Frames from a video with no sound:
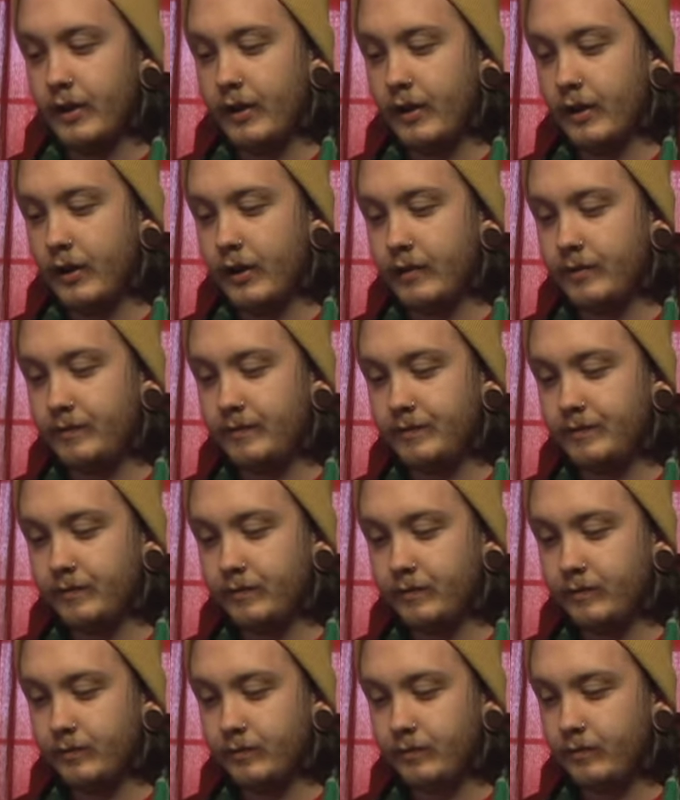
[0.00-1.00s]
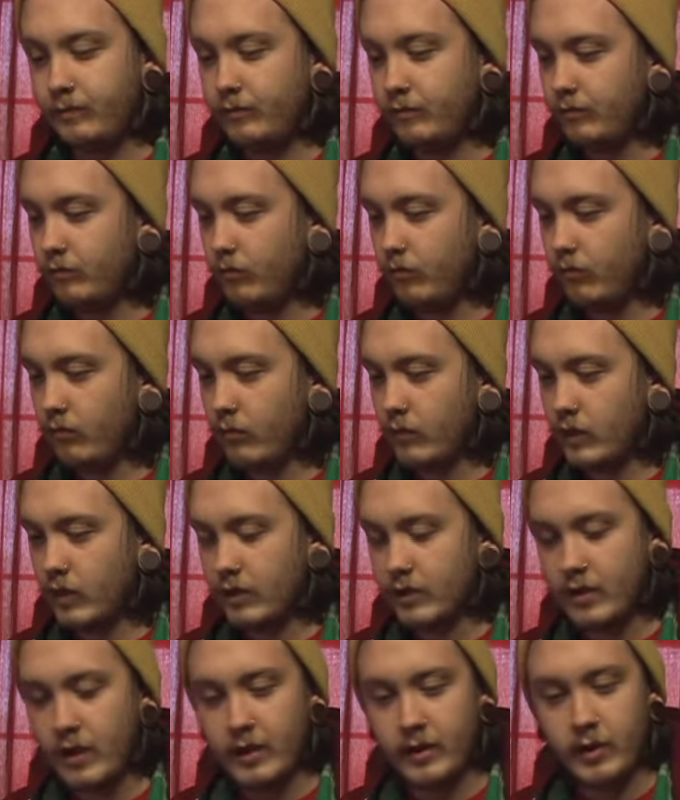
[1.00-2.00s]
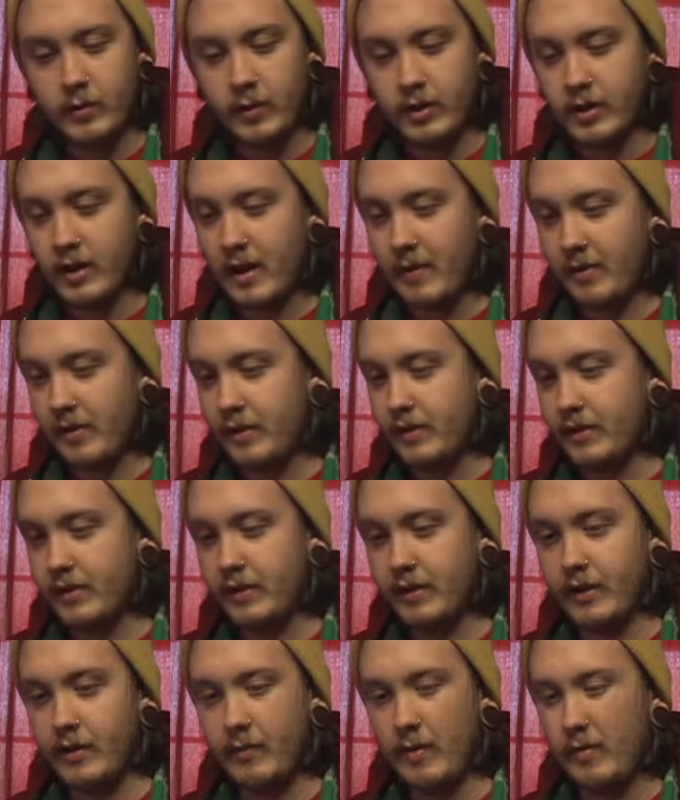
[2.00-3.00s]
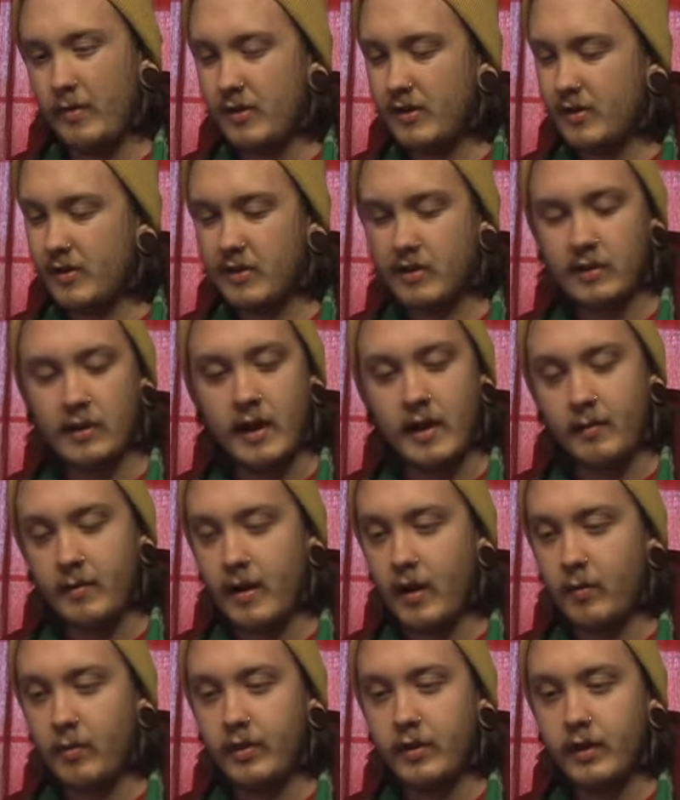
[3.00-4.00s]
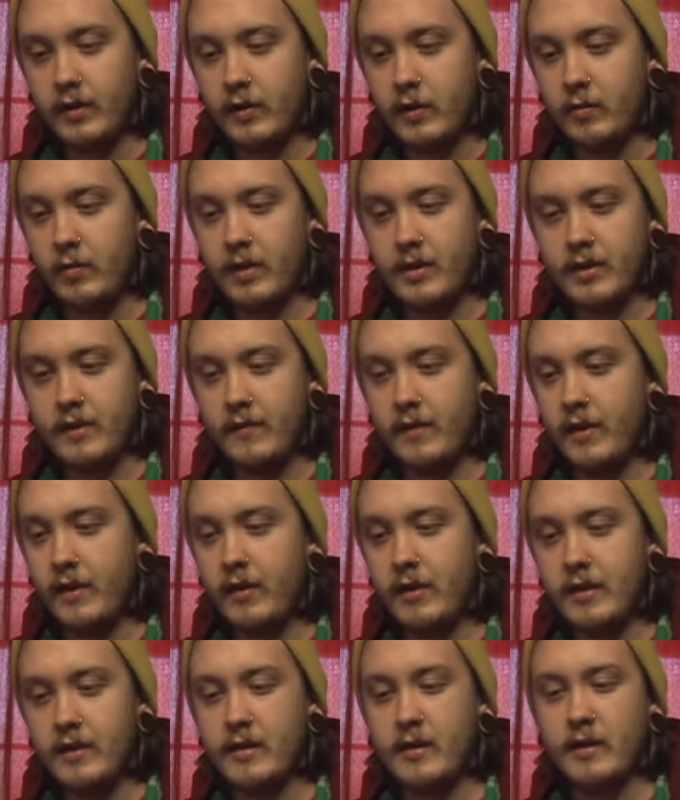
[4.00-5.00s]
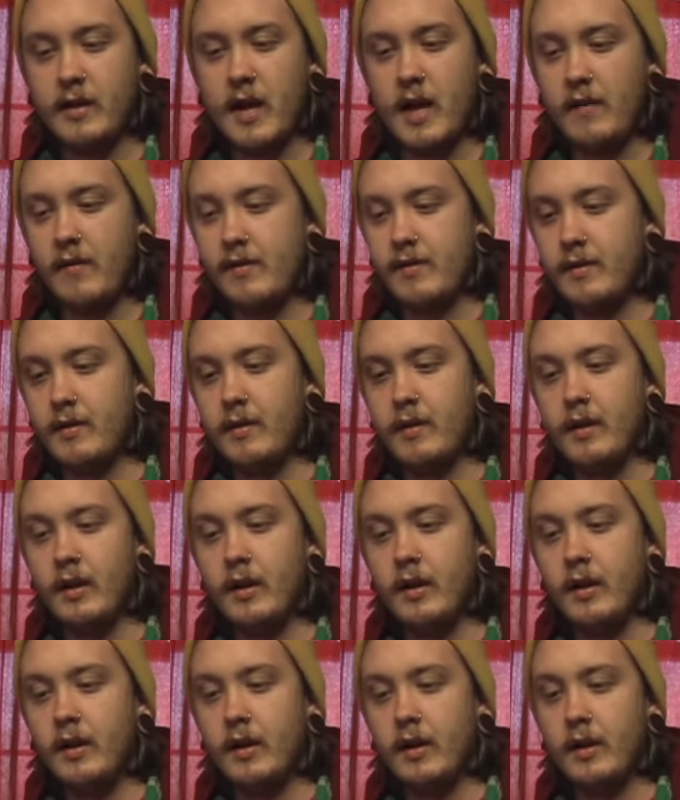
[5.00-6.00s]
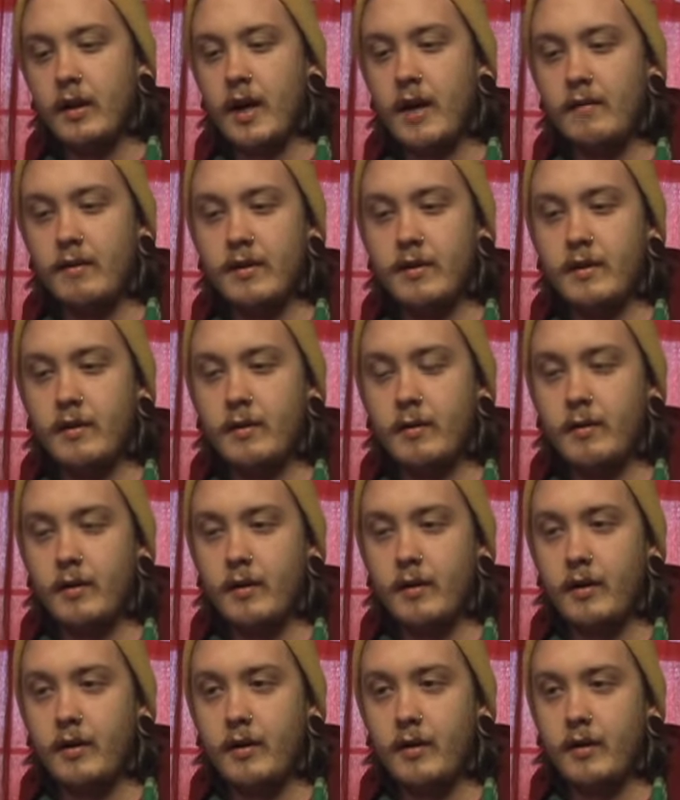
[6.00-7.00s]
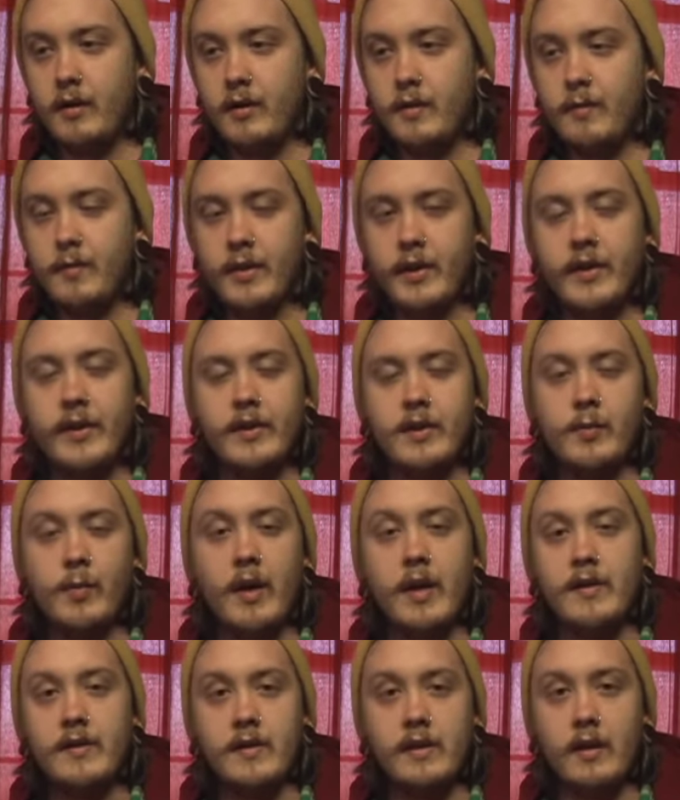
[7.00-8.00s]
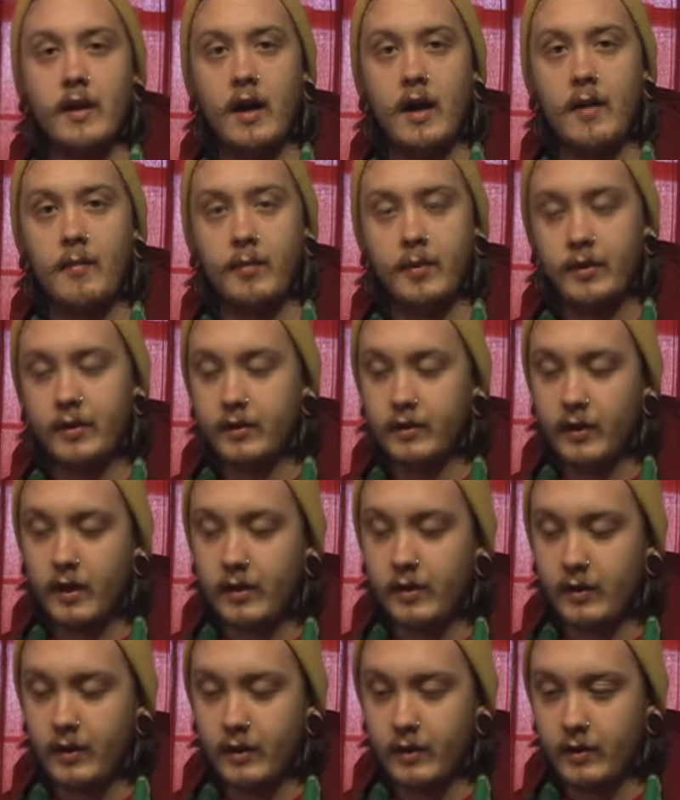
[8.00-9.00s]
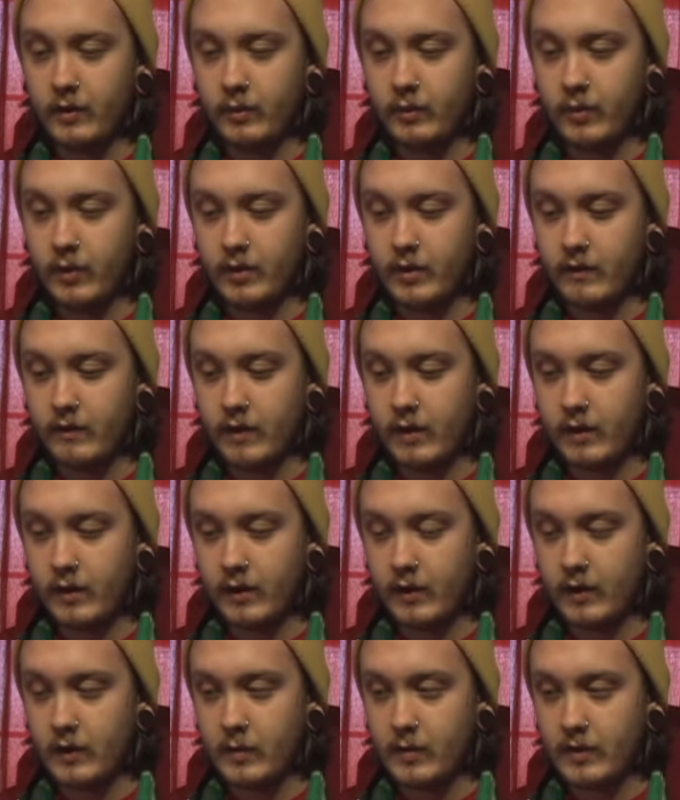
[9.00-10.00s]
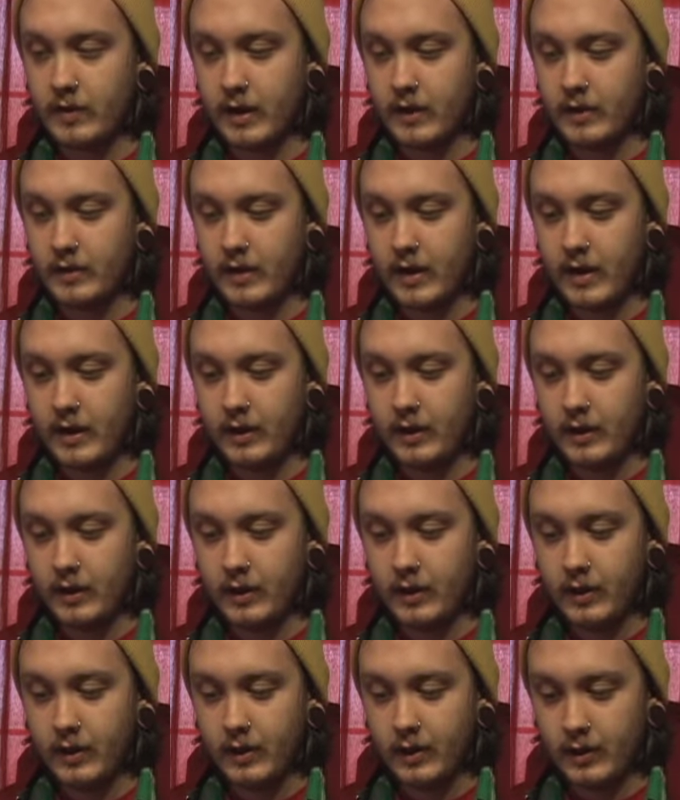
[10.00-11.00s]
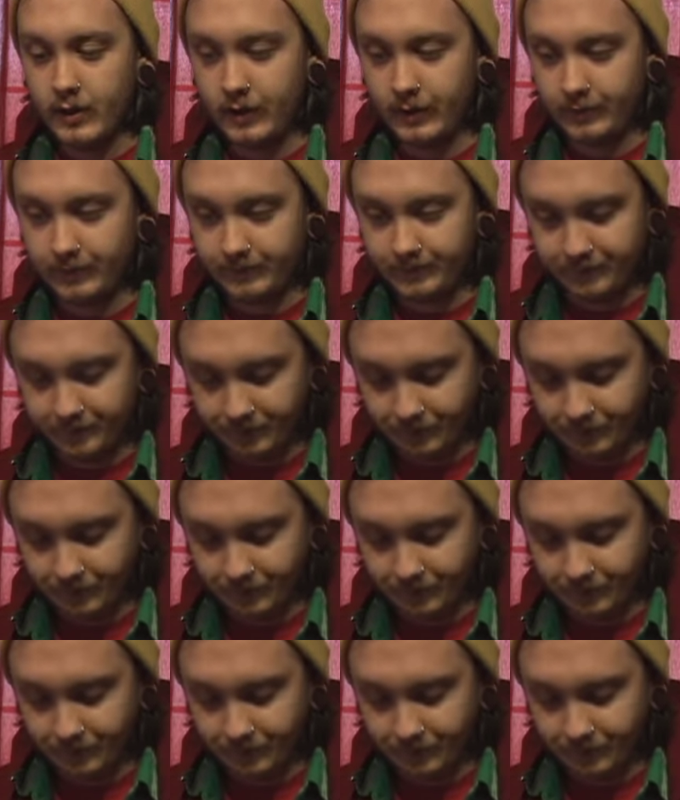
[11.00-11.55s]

Um, there's not too much hoppiness in there, maybe just a slight amount, but not too much. If there is, it's kind of just a kind of just a, a, a bitter, spicy hop not not too much of anything else besides that. Um,